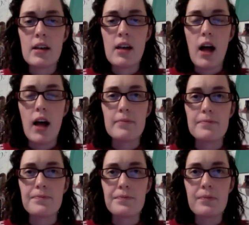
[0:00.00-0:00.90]

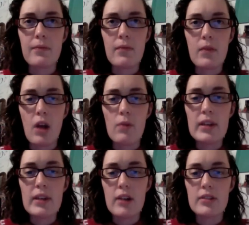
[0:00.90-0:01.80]

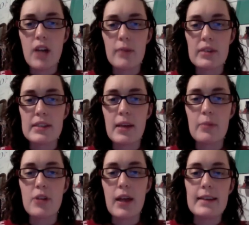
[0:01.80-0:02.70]
hard time
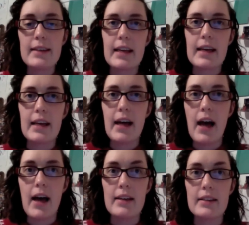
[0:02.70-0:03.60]
conceptualizing it
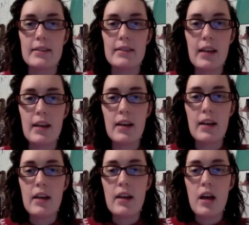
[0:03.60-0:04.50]
as
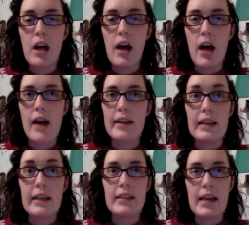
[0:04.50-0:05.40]
an
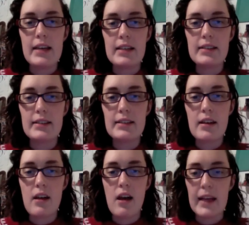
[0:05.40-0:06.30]
illness,
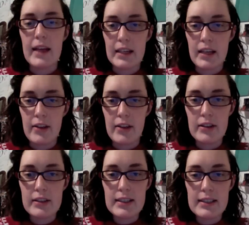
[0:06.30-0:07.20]
like any other
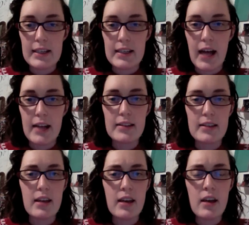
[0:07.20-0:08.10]
illness. Like that's
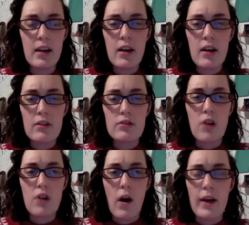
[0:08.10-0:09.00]

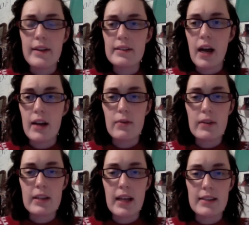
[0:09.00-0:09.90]
not, I don't
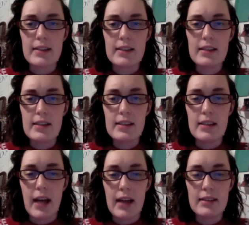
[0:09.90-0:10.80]
think
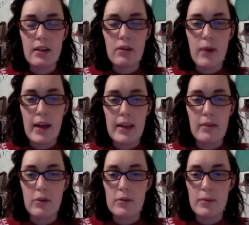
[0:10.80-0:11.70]
that's a way that
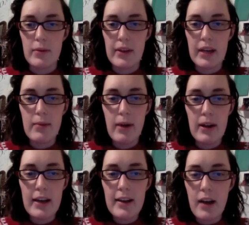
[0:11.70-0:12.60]
most people think about
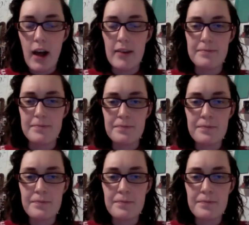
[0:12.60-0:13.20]
it.